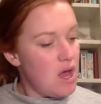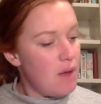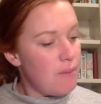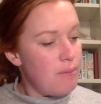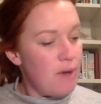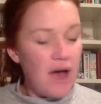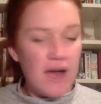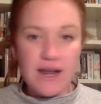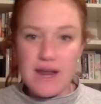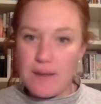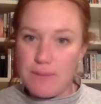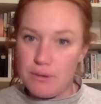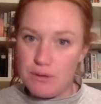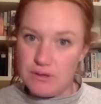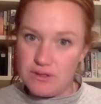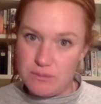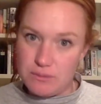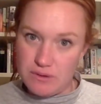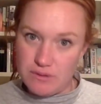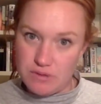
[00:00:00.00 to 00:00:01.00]

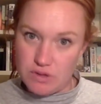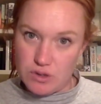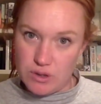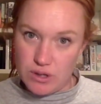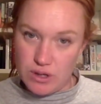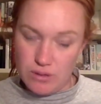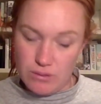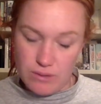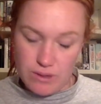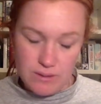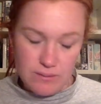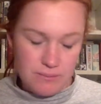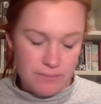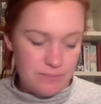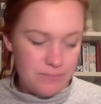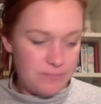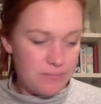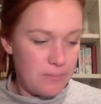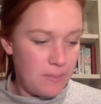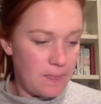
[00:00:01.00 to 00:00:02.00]
Pineapple's a bit of a trickier one.
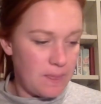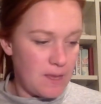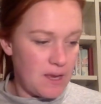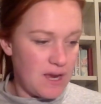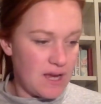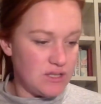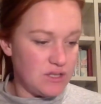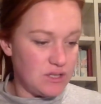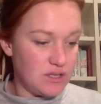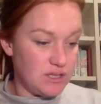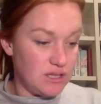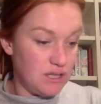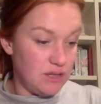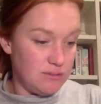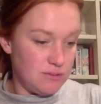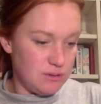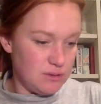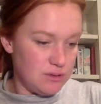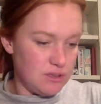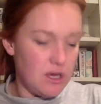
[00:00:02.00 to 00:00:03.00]
Okay, so
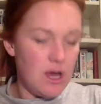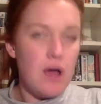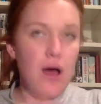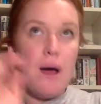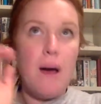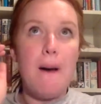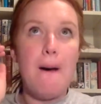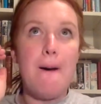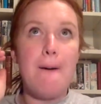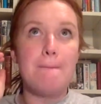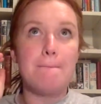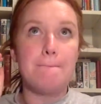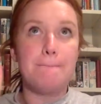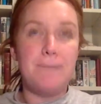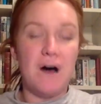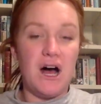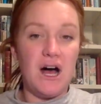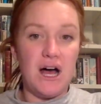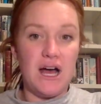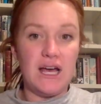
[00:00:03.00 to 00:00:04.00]
syllables.
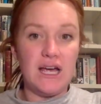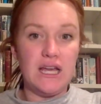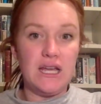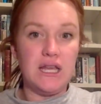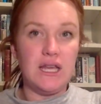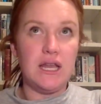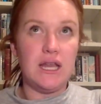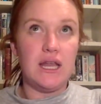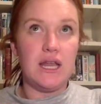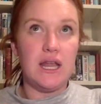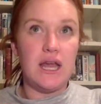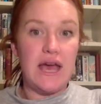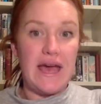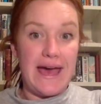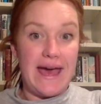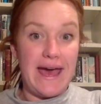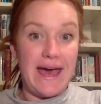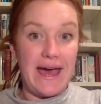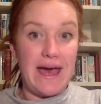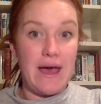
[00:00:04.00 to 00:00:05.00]
Pine,
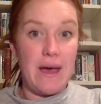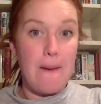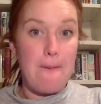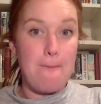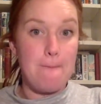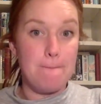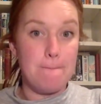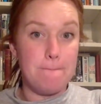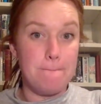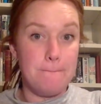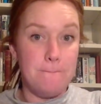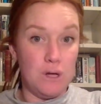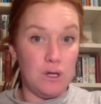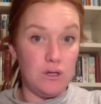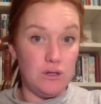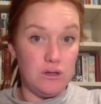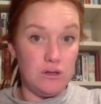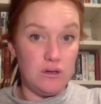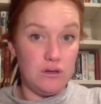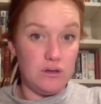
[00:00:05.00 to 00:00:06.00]
a,
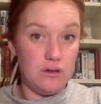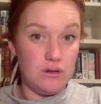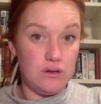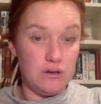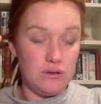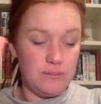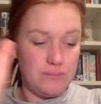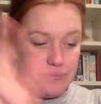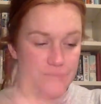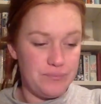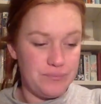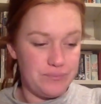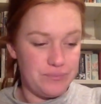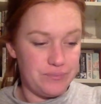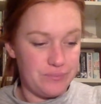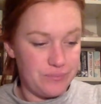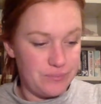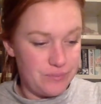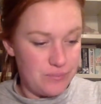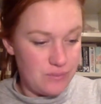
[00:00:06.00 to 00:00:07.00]
pull.
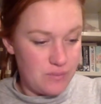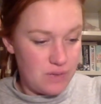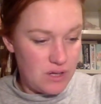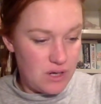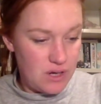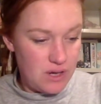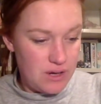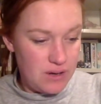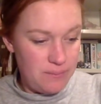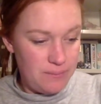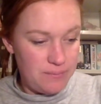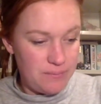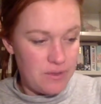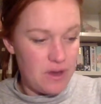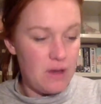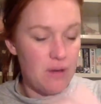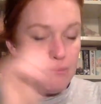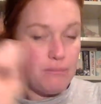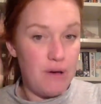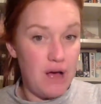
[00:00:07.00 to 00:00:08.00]
Okay.
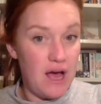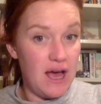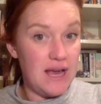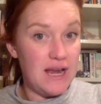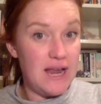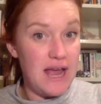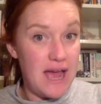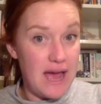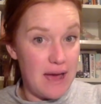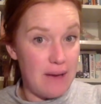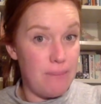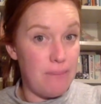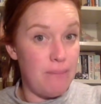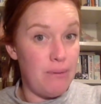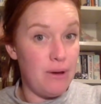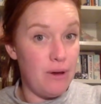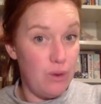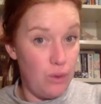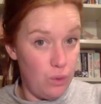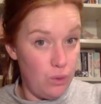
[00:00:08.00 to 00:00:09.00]

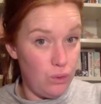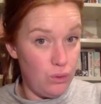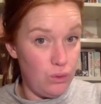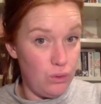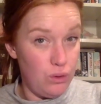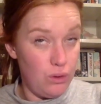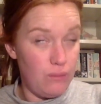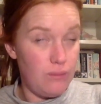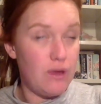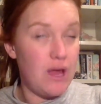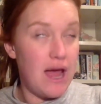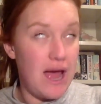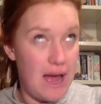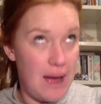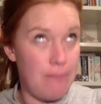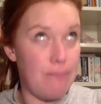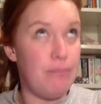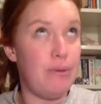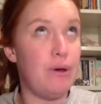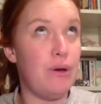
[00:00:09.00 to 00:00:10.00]
Pineapple,
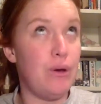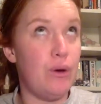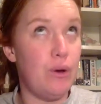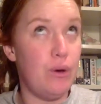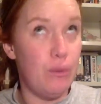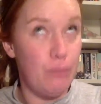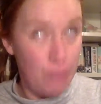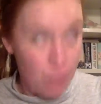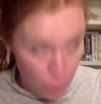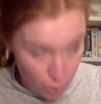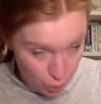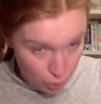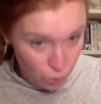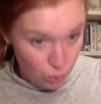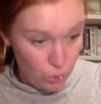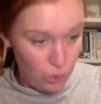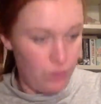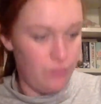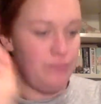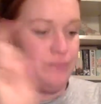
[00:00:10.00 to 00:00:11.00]

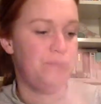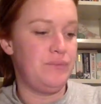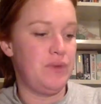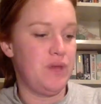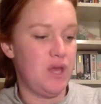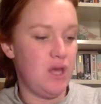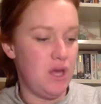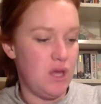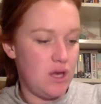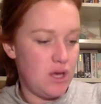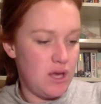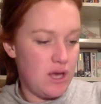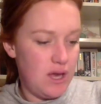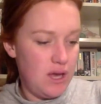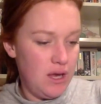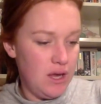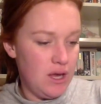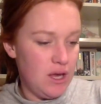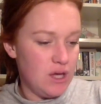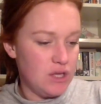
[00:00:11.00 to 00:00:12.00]
apple.
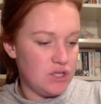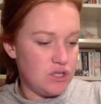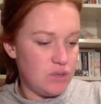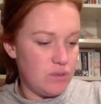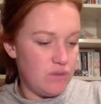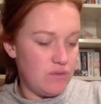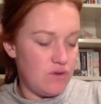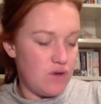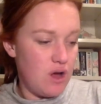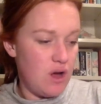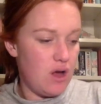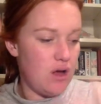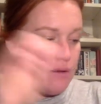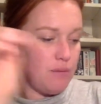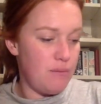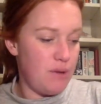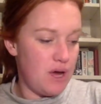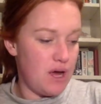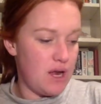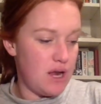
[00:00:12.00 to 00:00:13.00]
Okay, so we've
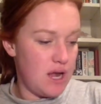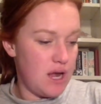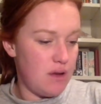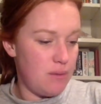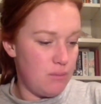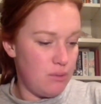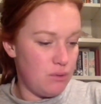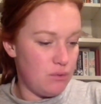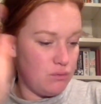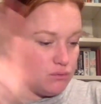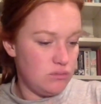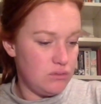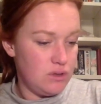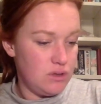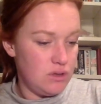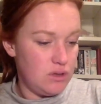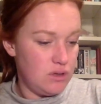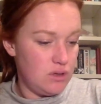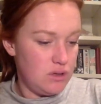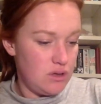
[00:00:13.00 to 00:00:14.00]
got pineapple,
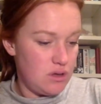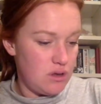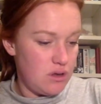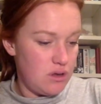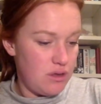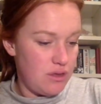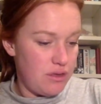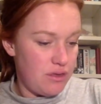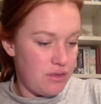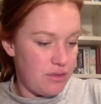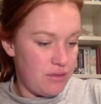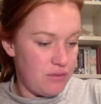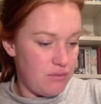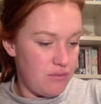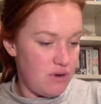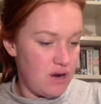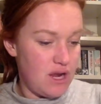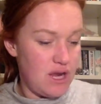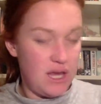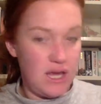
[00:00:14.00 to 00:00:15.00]

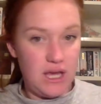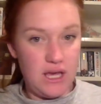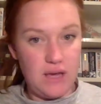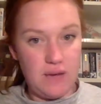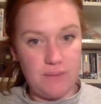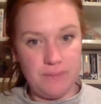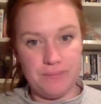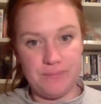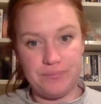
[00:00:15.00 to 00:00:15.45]
3.